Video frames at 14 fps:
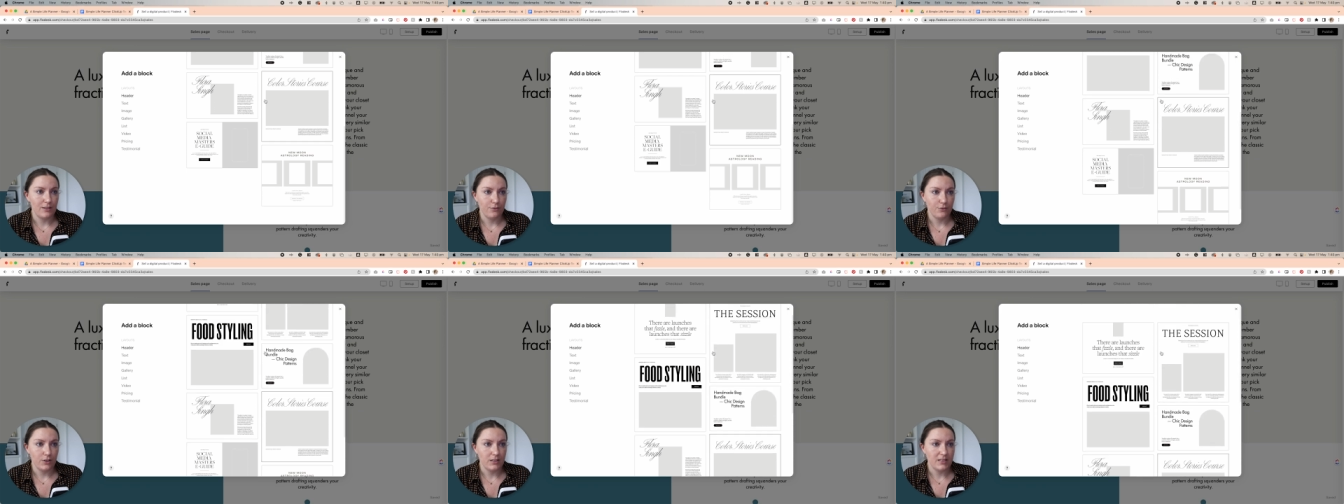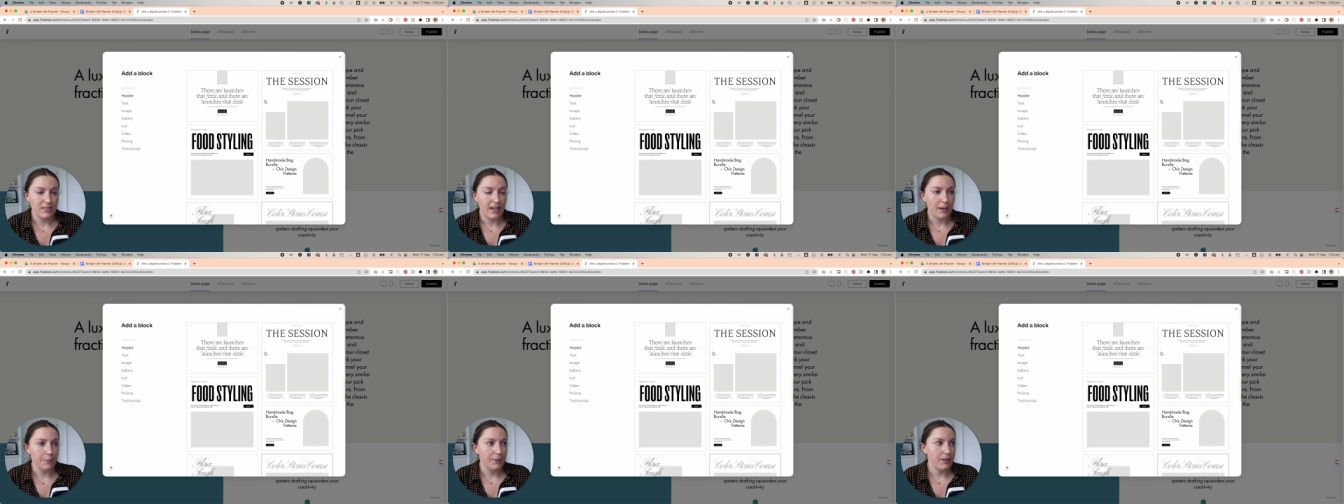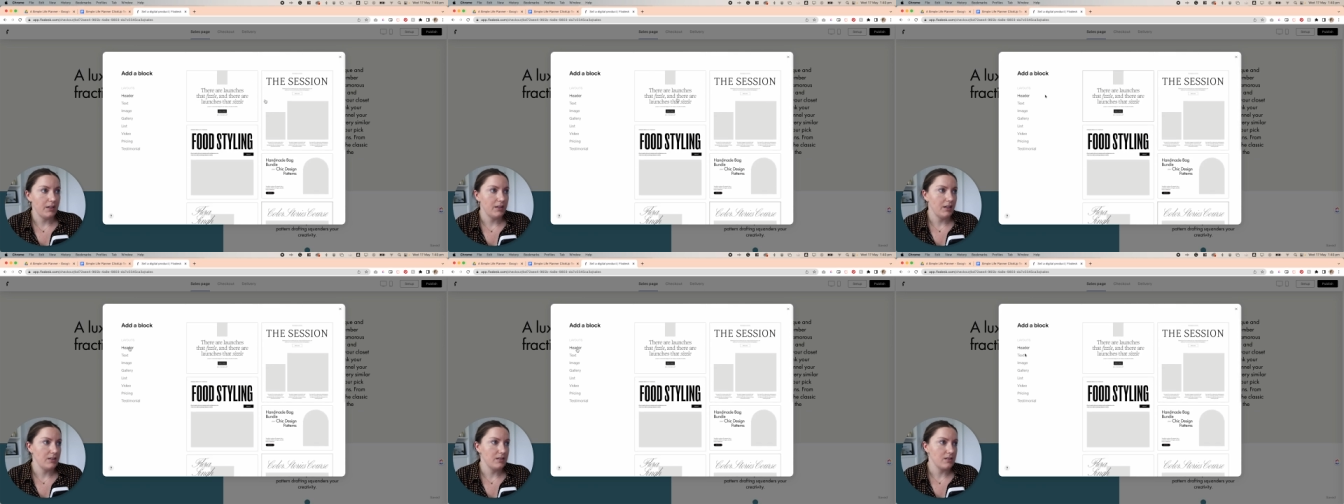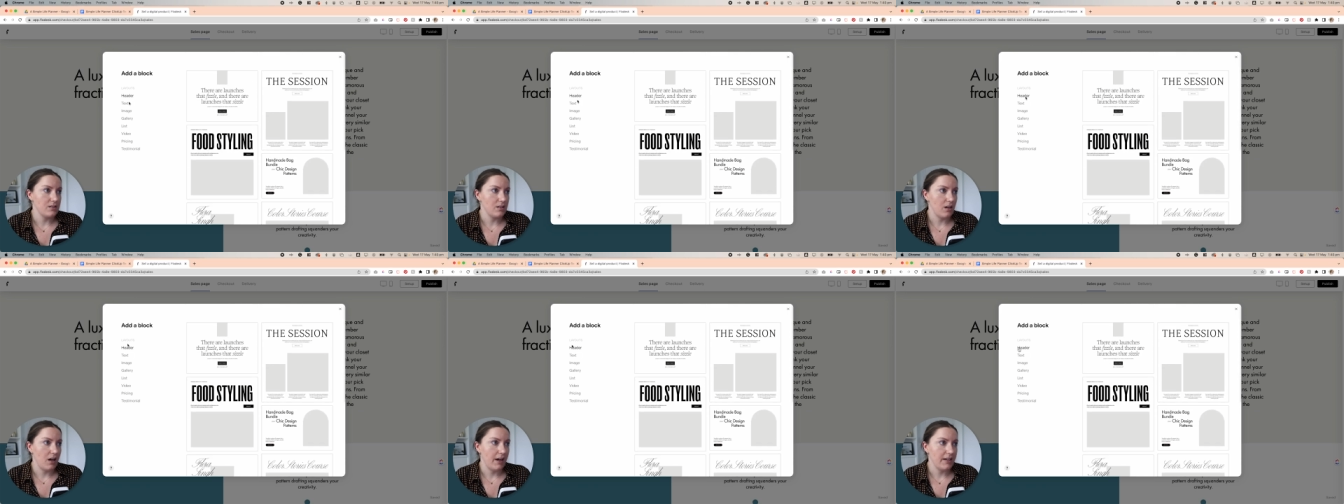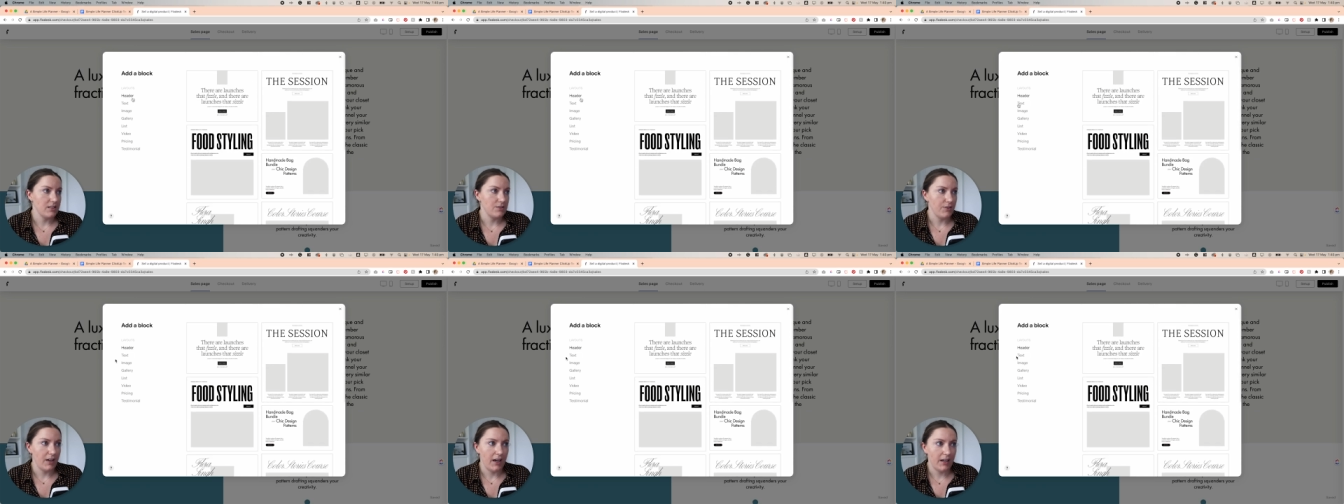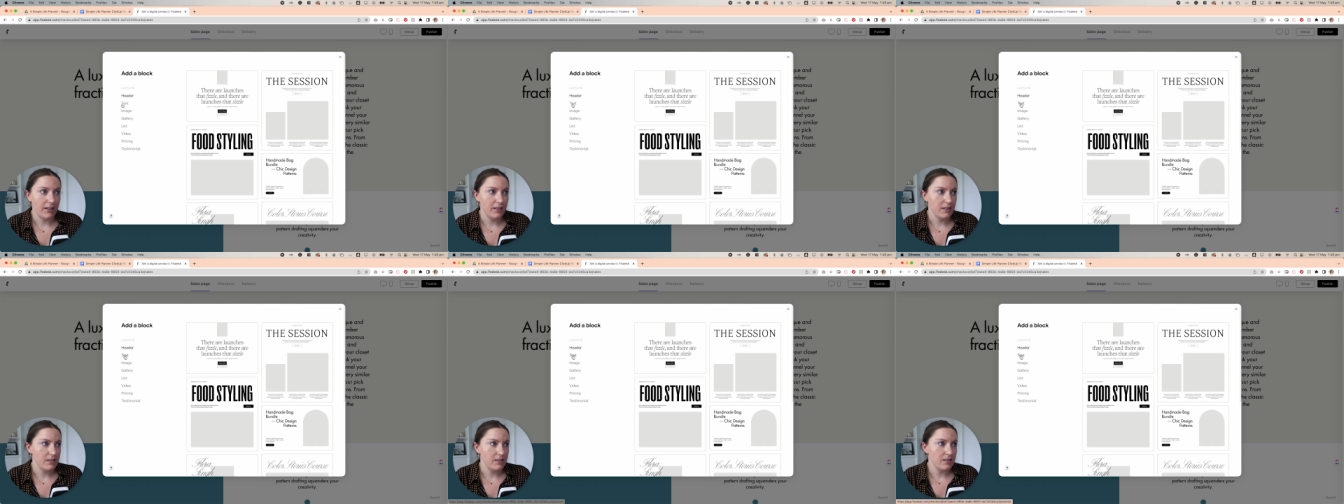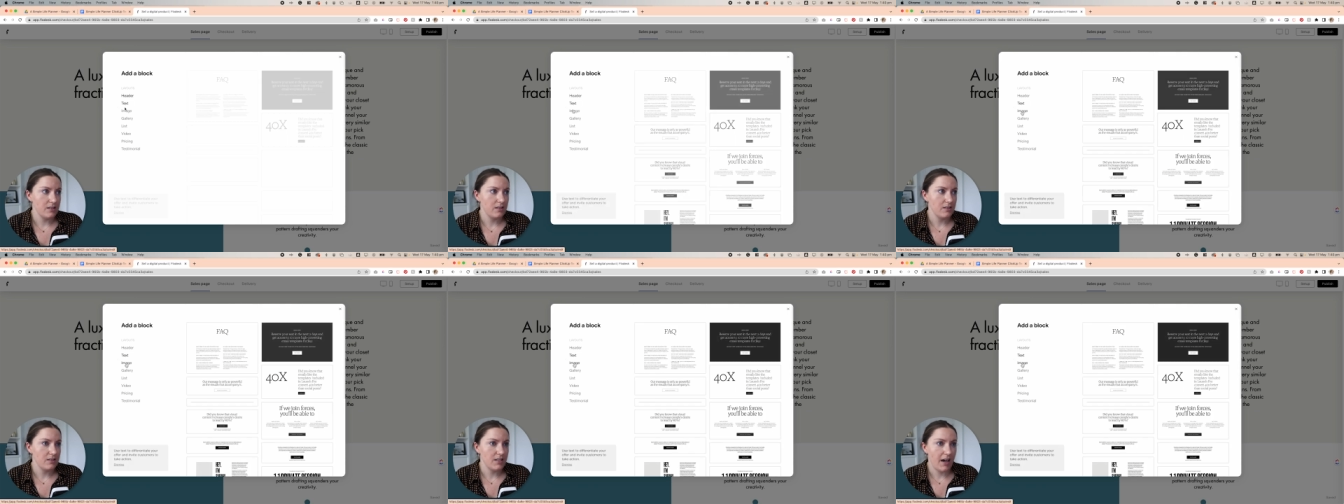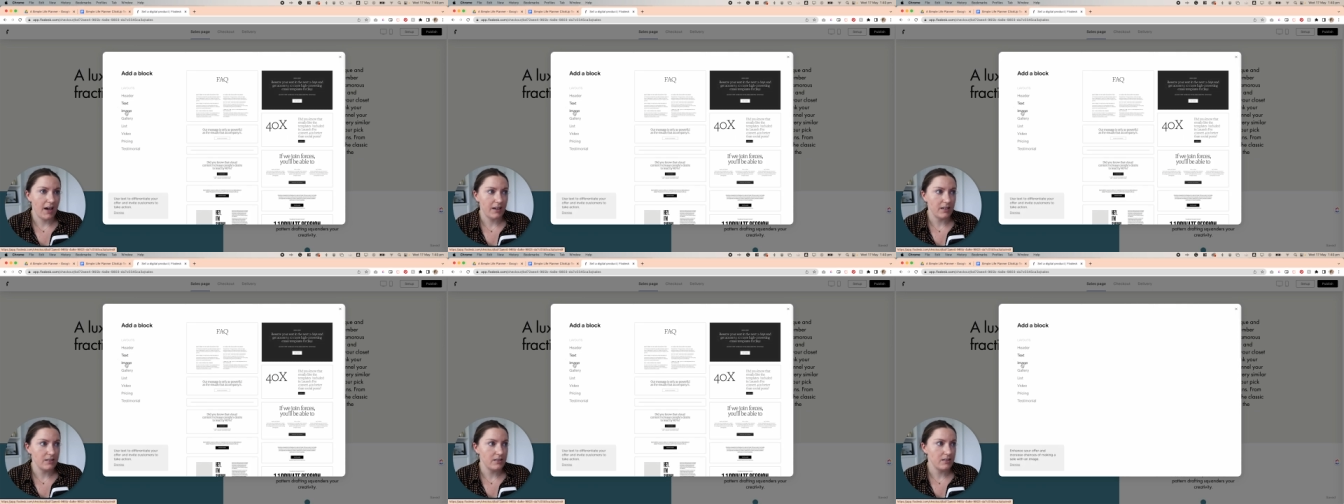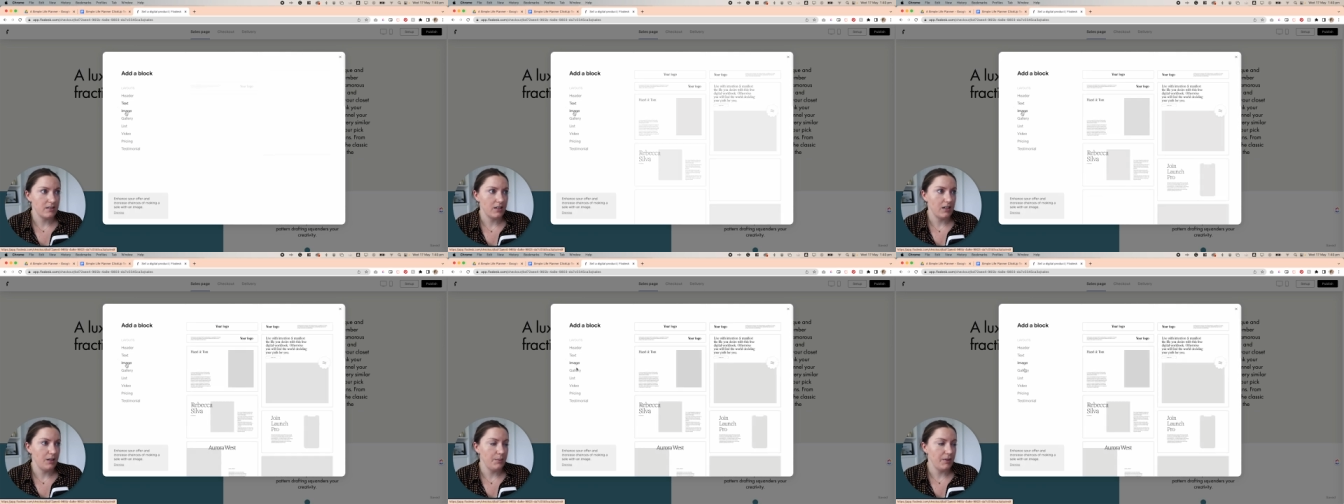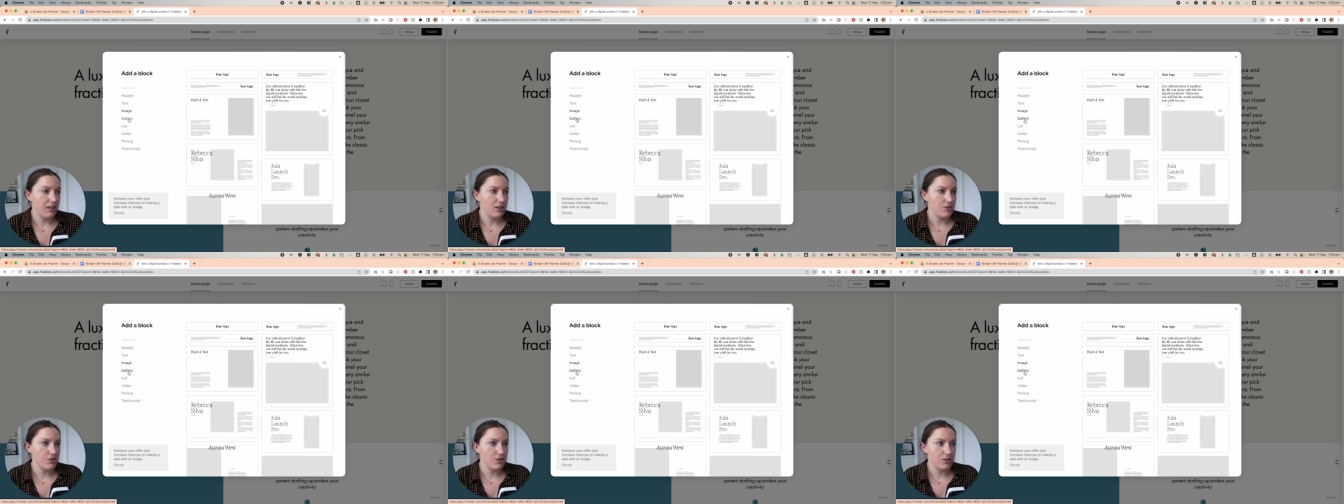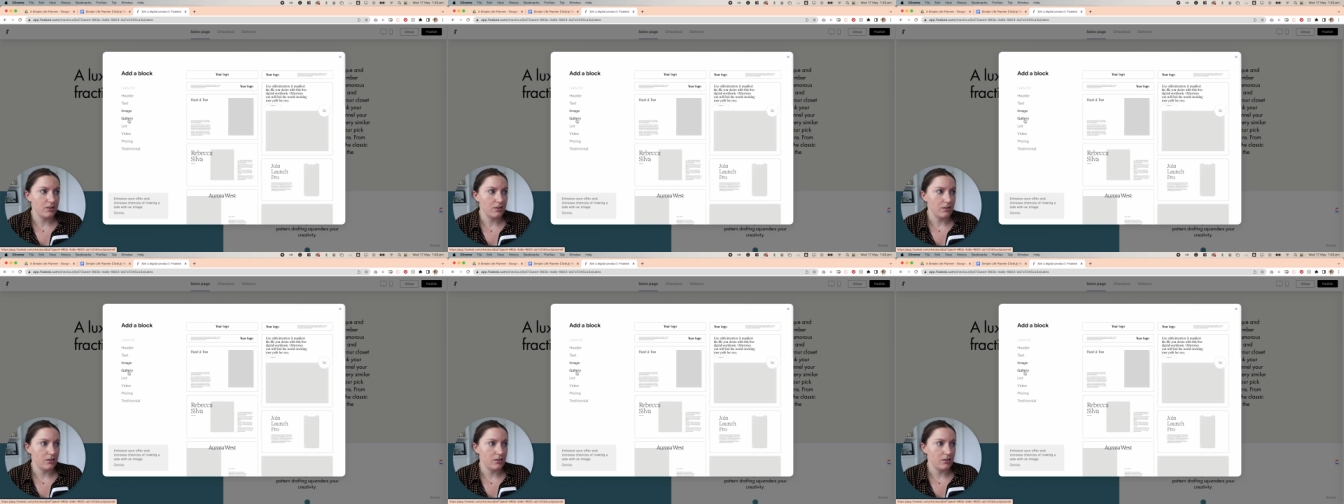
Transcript: different template and designs for headers, text, image,